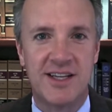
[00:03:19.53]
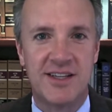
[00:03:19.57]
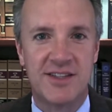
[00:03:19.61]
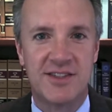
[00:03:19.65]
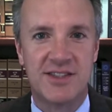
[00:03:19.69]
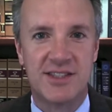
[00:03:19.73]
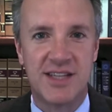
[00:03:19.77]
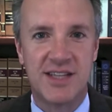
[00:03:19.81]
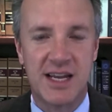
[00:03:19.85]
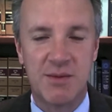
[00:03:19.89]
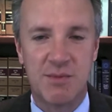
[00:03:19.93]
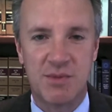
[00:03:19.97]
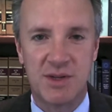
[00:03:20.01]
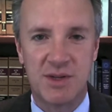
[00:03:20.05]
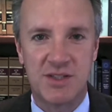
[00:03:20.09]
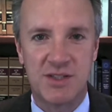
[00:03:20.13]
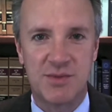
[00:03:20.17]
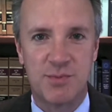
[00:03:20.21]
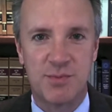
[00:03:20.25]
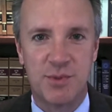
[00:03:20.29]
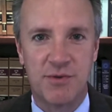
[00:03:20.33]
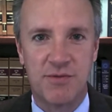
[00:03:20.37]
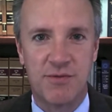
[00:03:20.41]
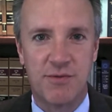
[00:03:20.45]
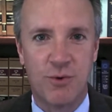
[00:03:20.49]
statements
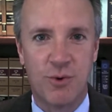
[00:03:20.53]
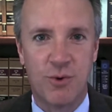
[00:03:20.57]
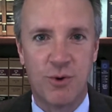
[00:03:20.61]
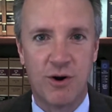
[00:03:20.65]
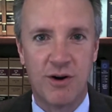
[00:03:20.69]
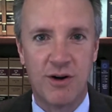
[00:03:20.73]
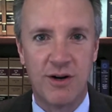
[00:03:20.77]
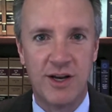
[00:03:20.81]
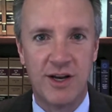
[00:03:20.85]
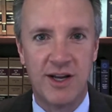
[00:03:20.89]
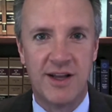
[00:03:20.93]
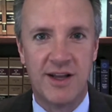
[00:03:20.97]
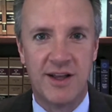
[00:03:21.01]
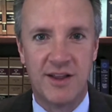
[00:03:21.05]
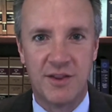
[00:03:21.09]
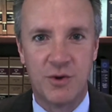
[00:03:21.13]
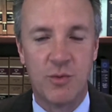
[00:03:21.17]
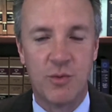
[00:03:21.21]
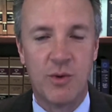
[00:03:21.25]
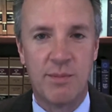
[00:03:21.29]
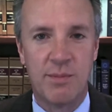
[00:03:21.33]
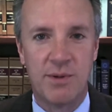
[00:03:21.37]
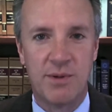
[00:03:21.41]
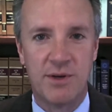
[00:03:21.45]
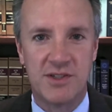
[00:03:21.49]
before the
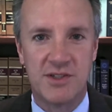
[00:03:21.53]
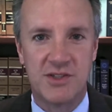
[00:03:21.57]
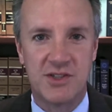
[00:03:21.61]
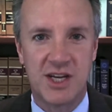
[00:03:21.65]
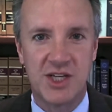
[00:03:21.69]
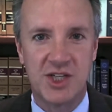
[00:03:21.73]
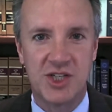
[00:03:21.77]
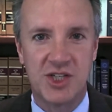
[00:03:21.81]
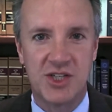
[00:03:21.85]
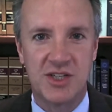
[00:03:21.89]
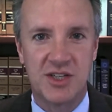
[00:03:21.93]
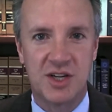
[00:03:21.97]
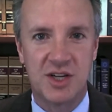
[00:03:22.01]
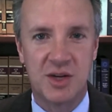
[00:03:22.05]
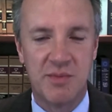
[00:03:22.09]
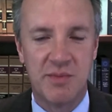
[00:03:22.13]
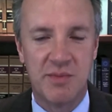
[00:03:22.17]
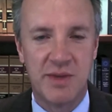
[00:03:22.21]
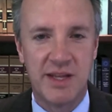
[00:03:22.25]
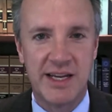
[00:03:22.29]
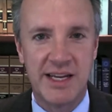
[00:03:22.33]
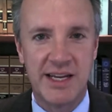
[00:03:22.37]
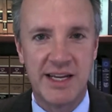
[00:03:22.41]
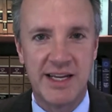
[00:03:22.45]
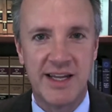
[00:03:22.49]
weaponization
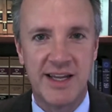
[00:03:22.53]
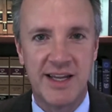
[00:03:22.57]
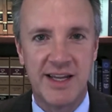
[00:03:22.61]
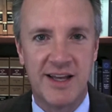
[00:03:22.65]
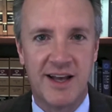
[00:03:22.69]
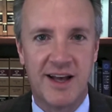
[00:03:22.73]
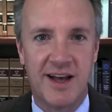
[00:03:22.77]
committee,